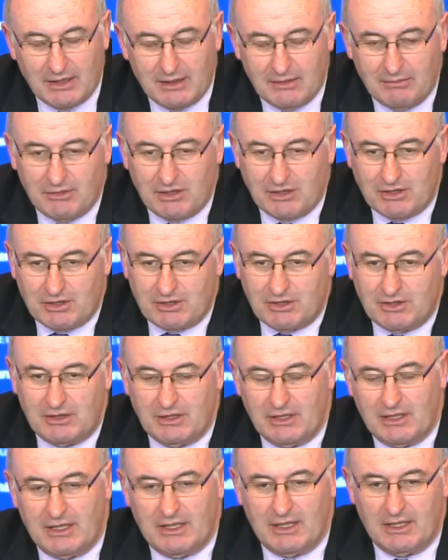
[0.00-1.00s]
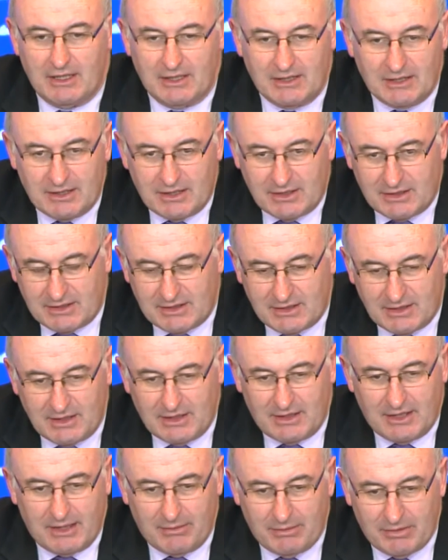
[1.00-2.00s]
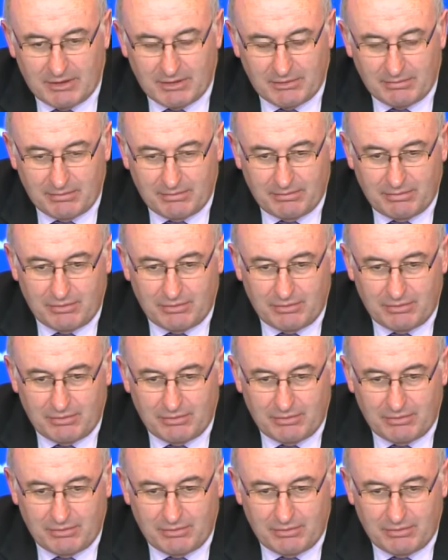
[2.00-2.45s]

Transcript: much able to